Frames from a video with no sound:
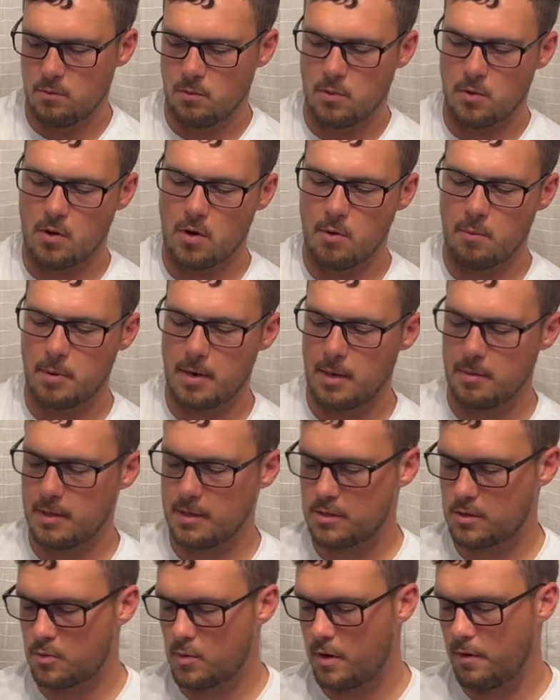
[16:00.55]
We'll open up
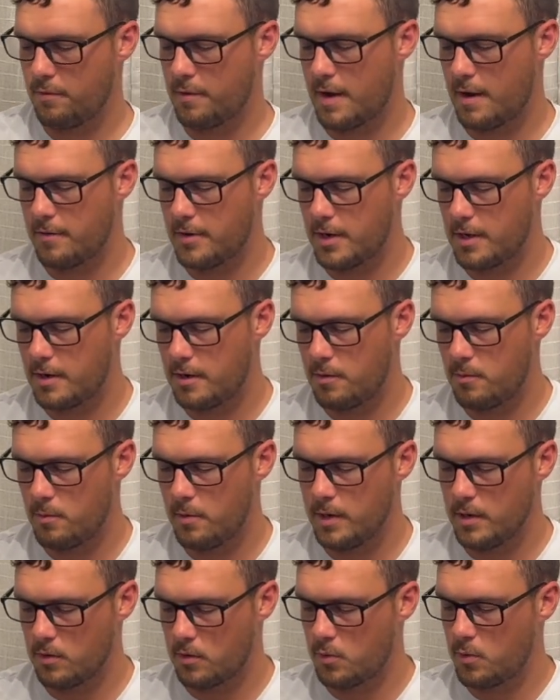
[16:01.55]
this 2500
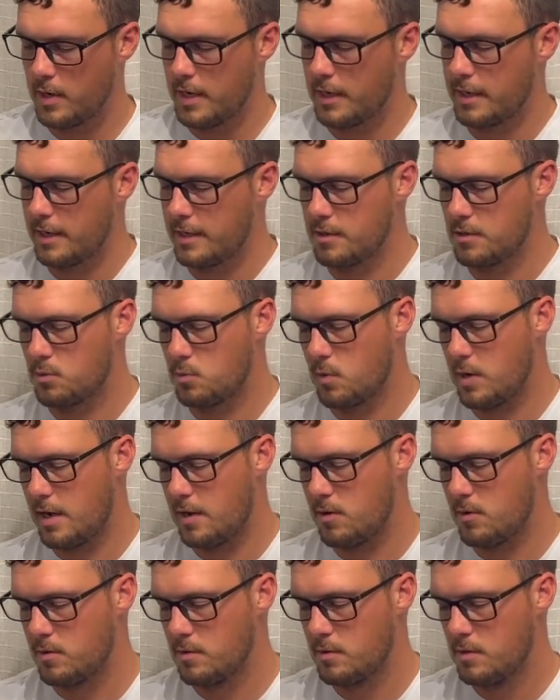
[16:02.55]
real quick as
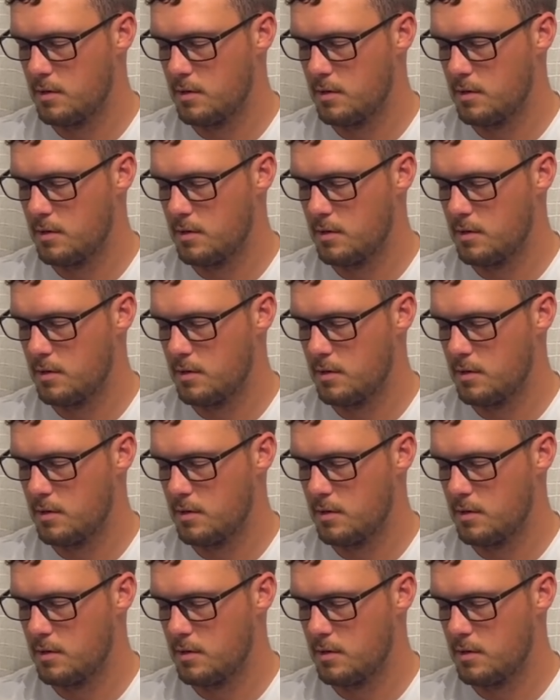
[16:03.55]
well.